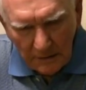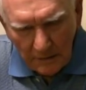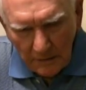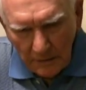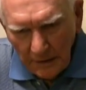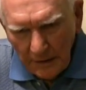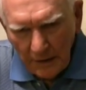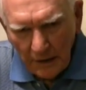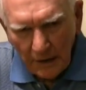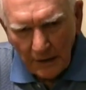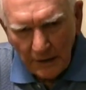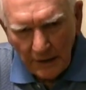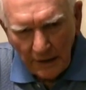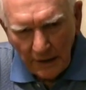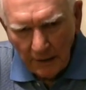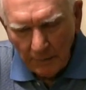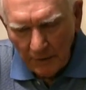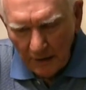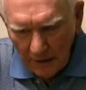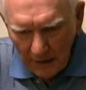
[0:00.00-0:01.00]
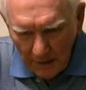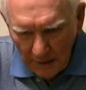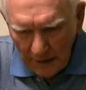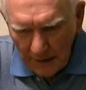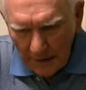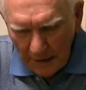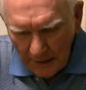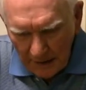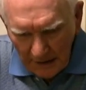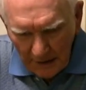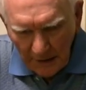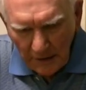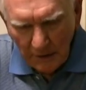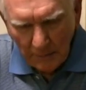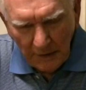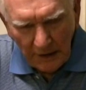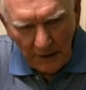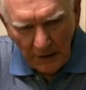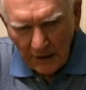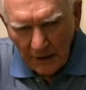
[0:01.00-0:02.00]
We got to Amarillo, and in the
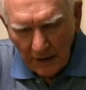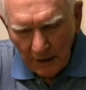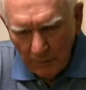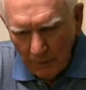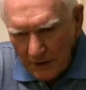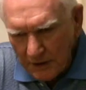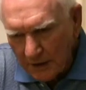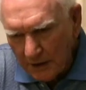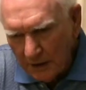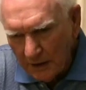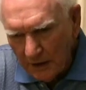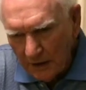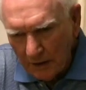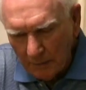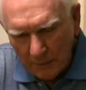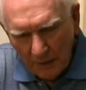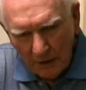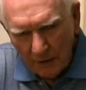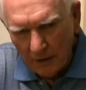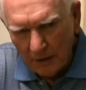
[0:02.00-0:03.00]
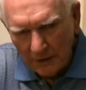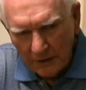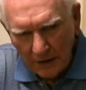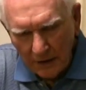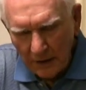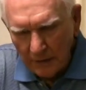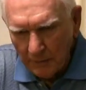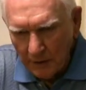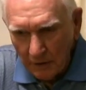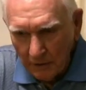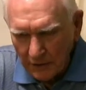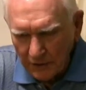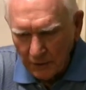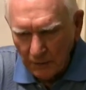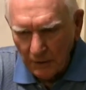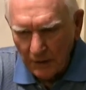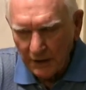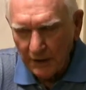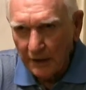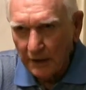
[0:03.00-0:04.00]
meantime, we stood up all the time because there
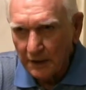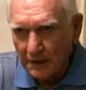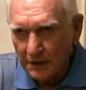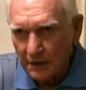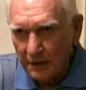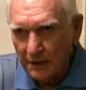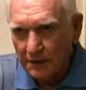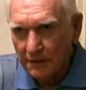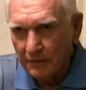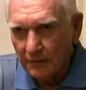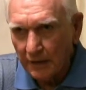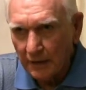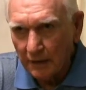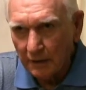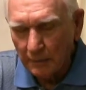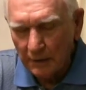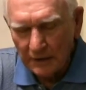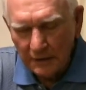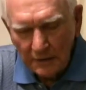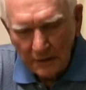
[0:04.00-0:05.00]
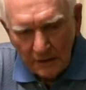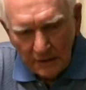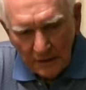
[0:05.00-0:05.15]
wasn't any seats available.